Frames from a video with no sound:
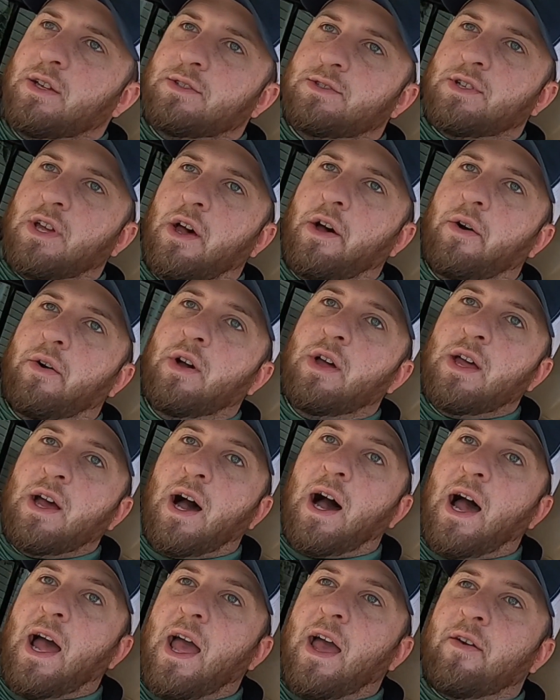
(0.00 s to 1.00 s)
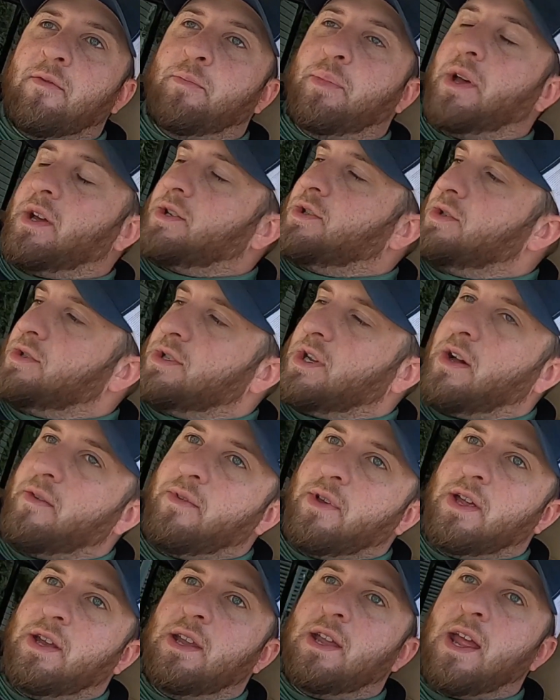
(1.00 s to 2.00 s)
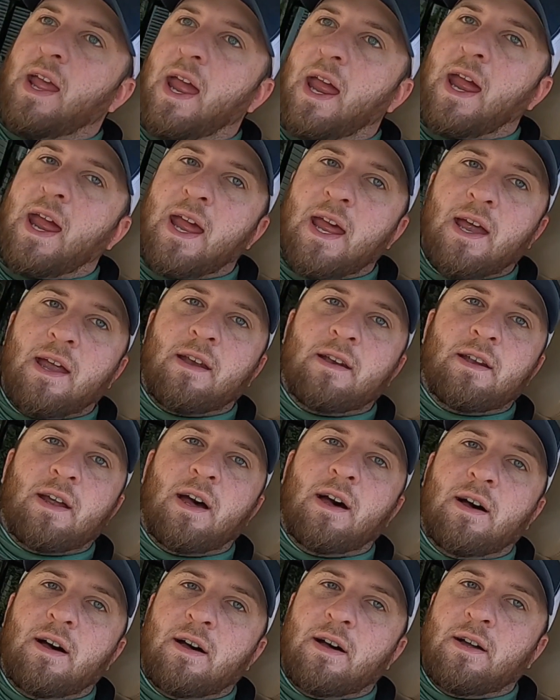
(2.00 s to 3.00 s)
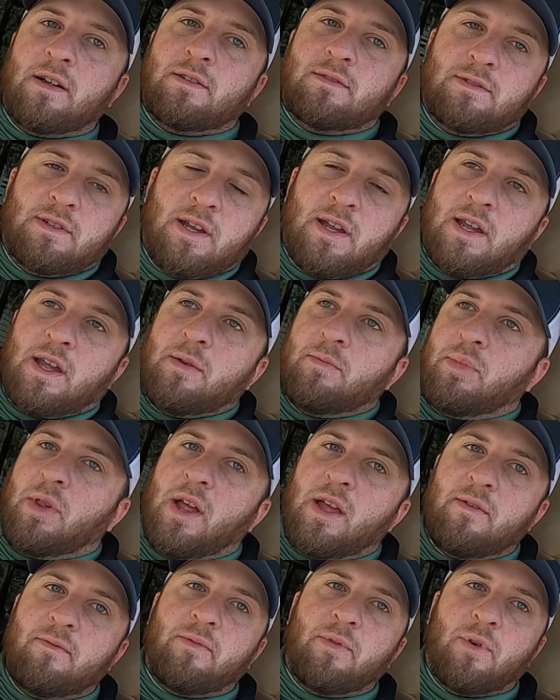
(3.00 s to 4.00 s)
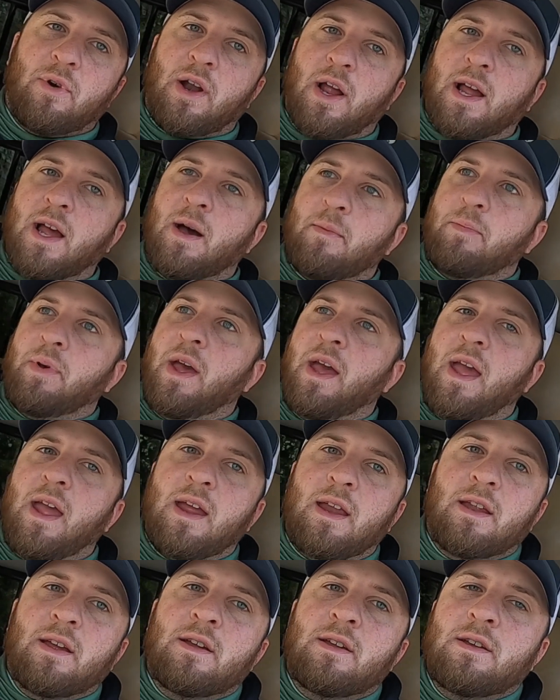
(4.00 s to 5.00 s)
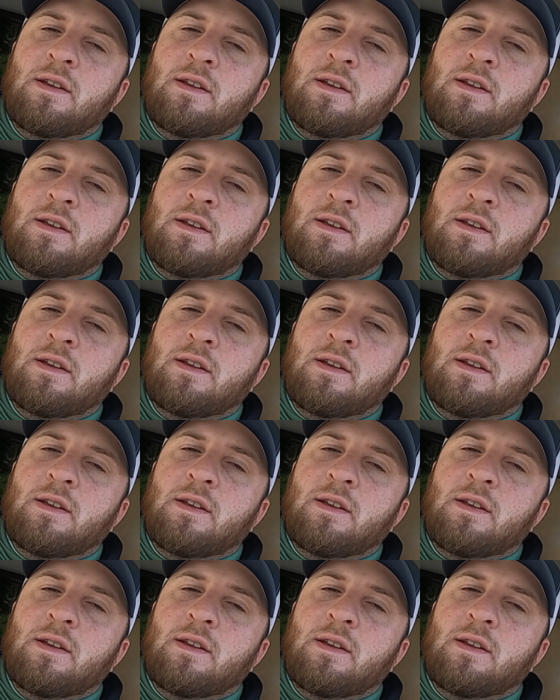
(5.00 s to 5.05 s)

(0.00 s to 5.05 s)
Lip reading: So I have pictures of it, and didn't get blamed for it. I got paid.